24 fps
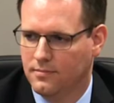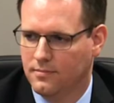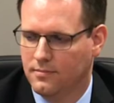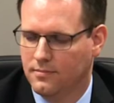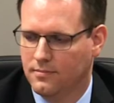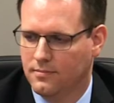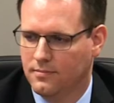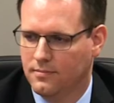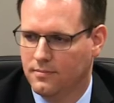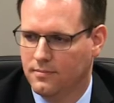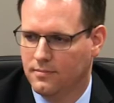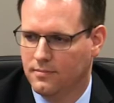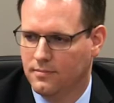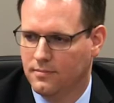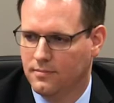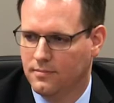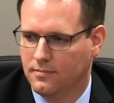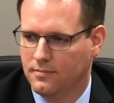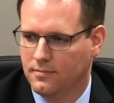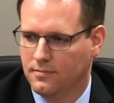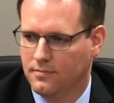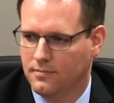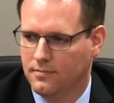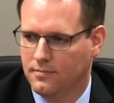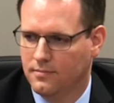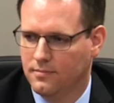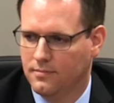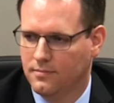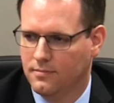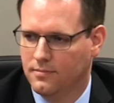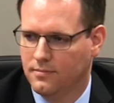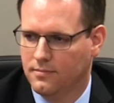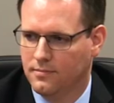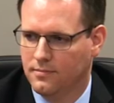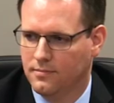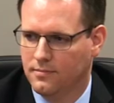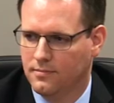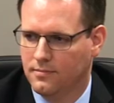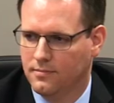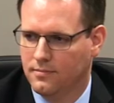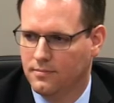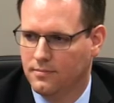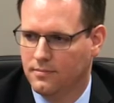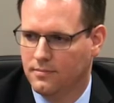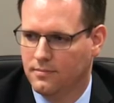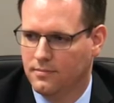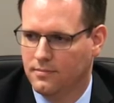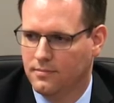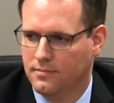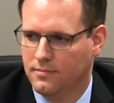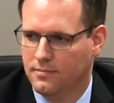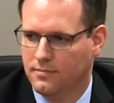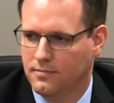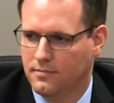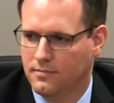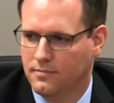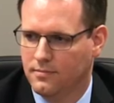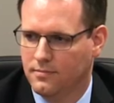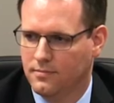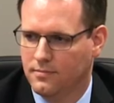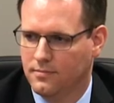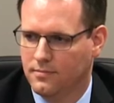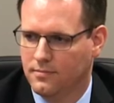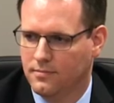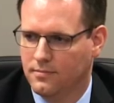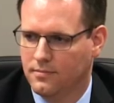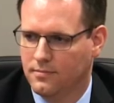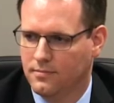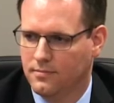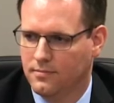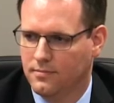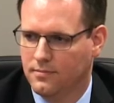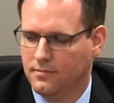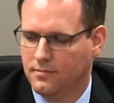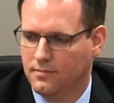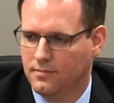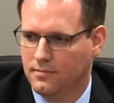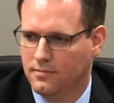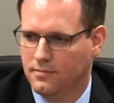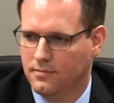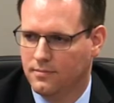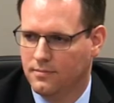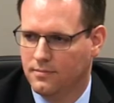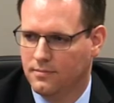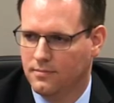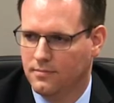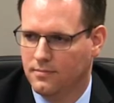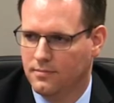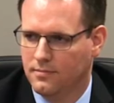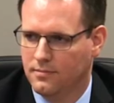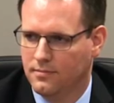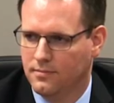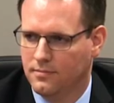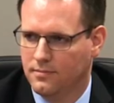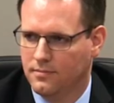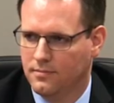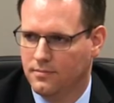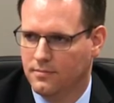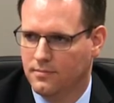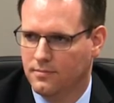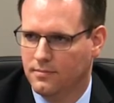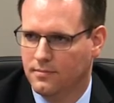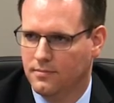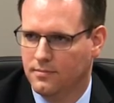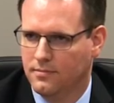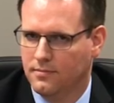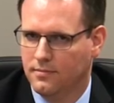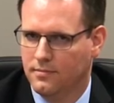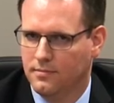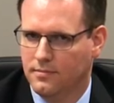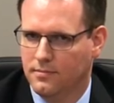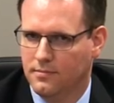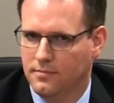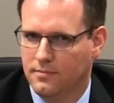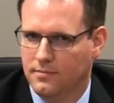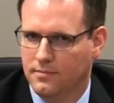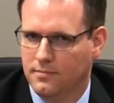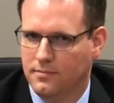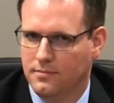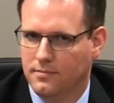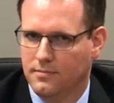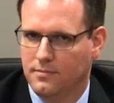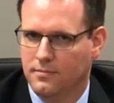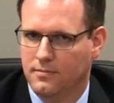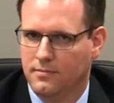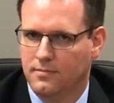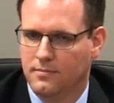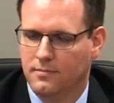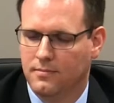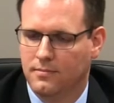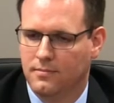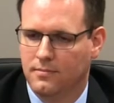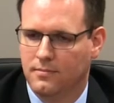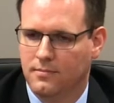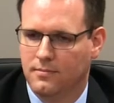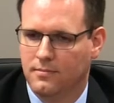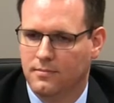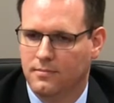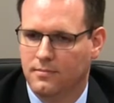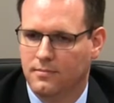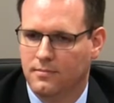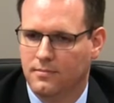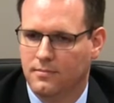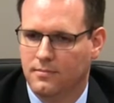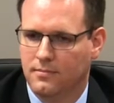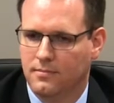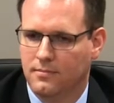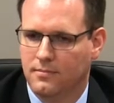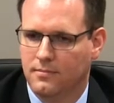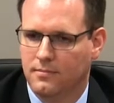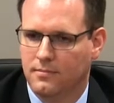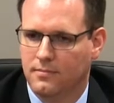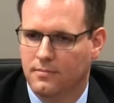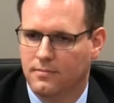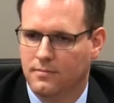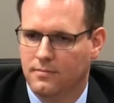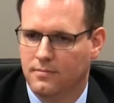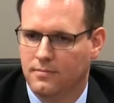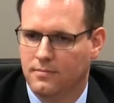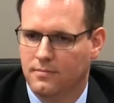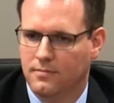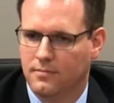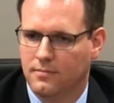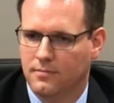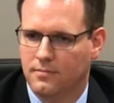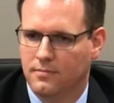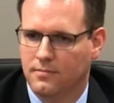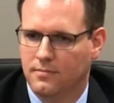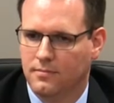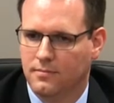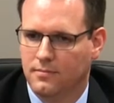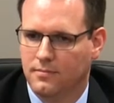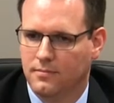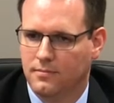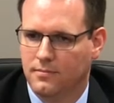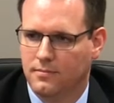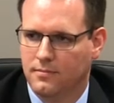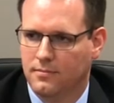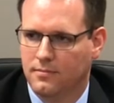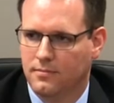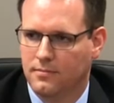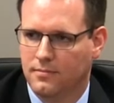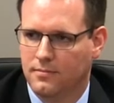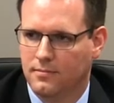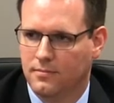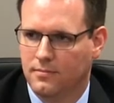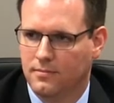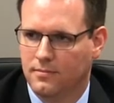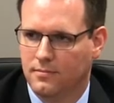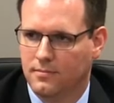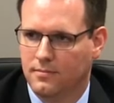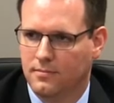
(silent)